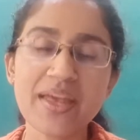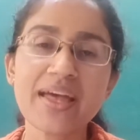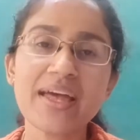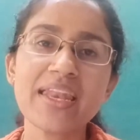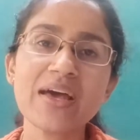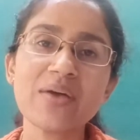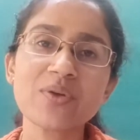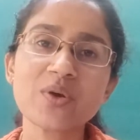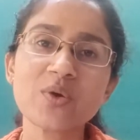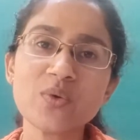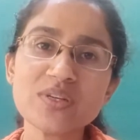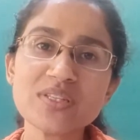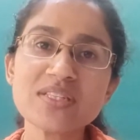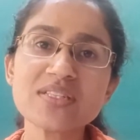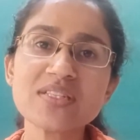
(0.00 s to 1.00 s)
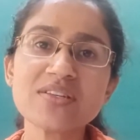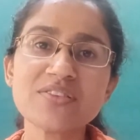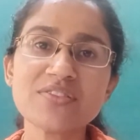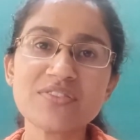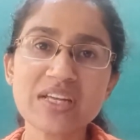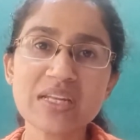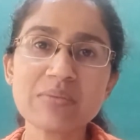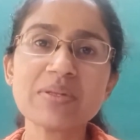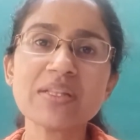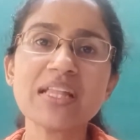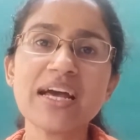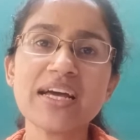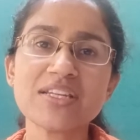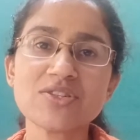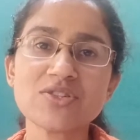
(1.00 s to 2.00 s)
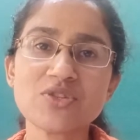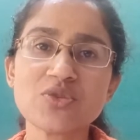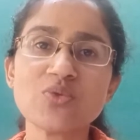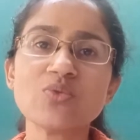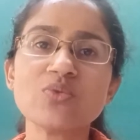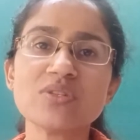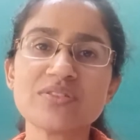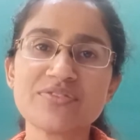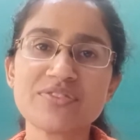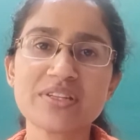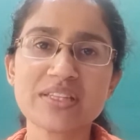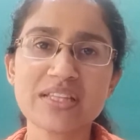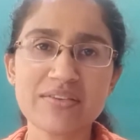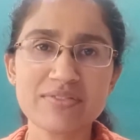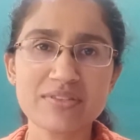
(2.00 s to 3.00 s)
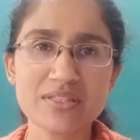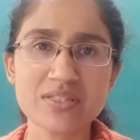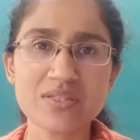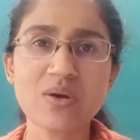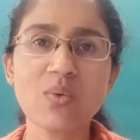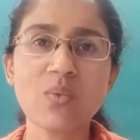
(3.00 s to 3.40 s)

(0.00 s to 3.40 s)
Now the quizzes are available at 2 different levels.